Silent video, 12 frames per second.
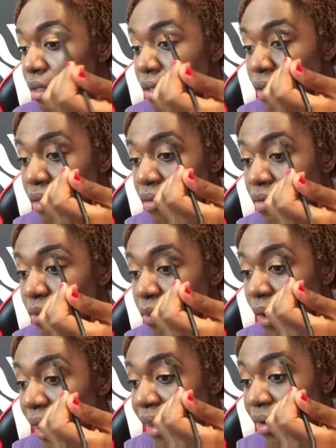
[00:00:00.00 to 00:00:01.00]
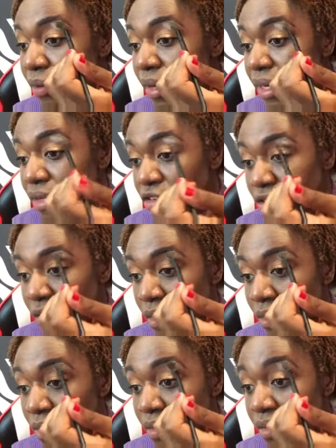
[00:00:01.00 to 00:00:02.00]
It just right away
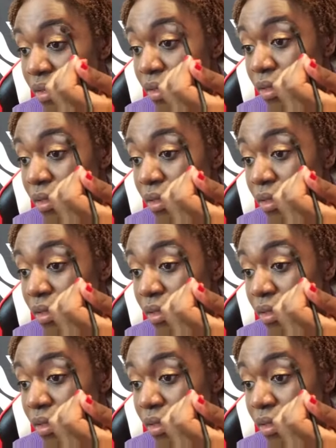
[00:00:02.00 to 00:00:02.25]
shows.